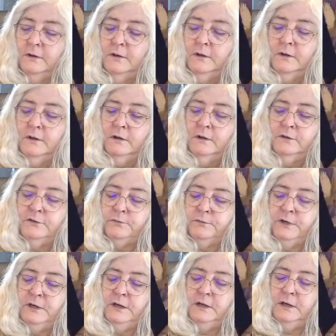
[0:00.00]

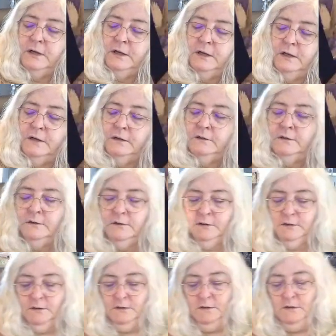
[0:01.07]
3 and,
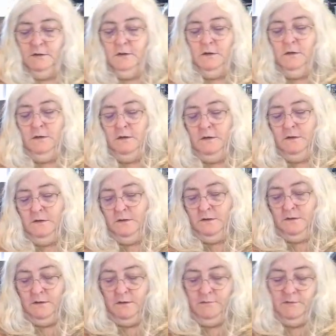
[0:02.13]

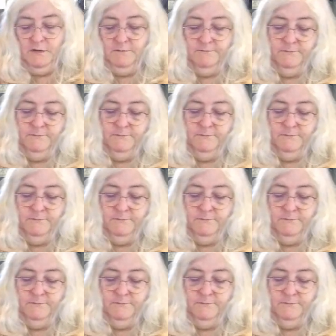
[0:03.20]
well,